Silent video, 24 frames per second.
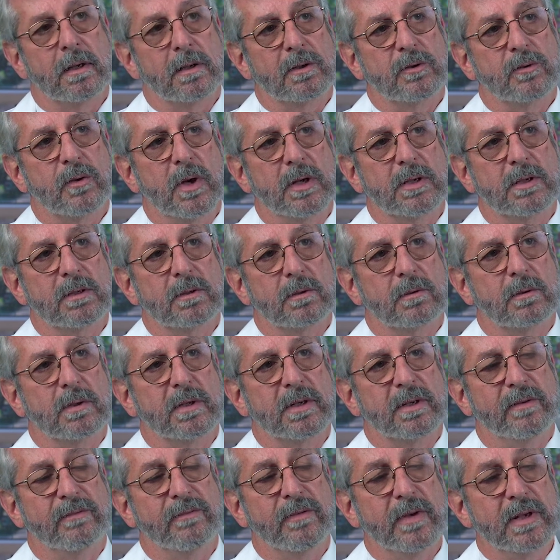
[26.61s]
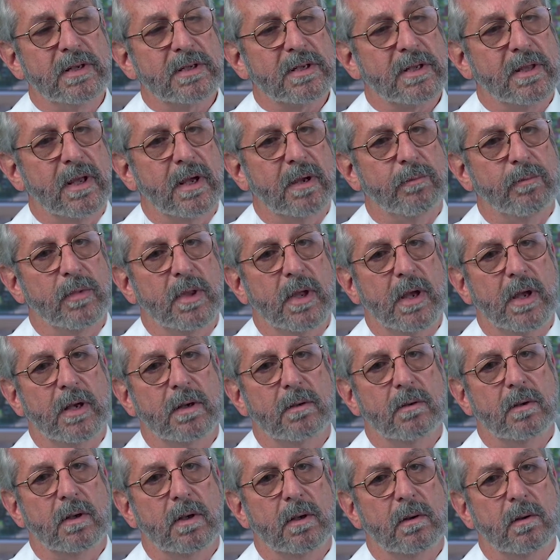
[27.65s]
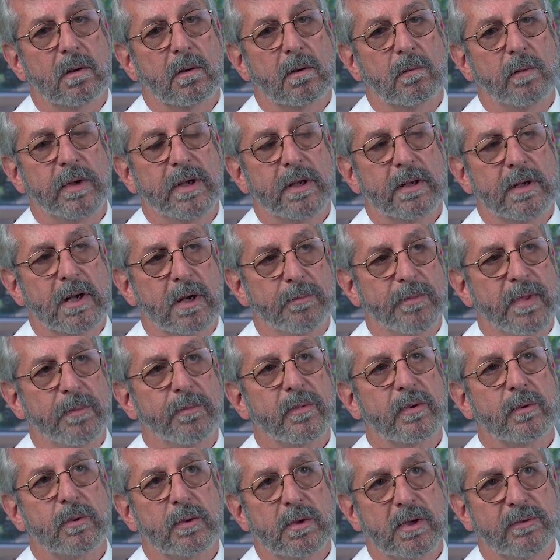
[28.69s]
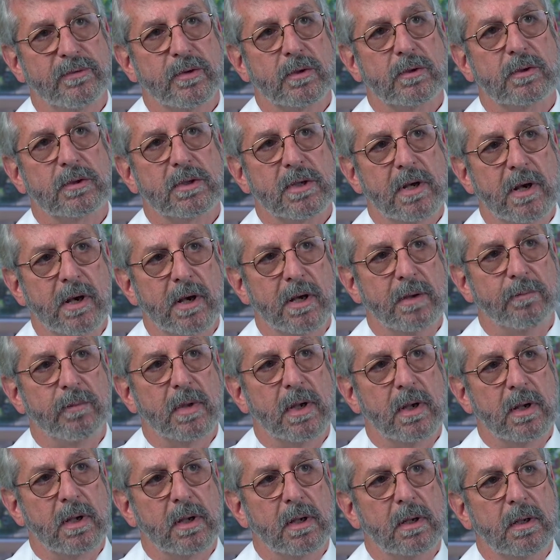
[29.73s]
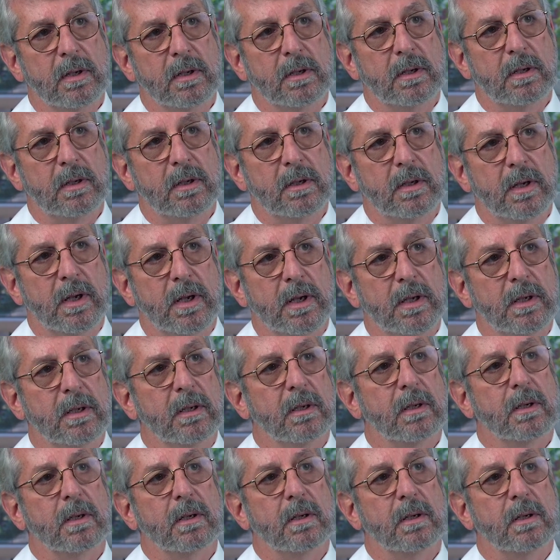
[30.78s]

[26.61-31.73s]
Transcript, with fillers: try to convince them that we can help them through a difficult time in a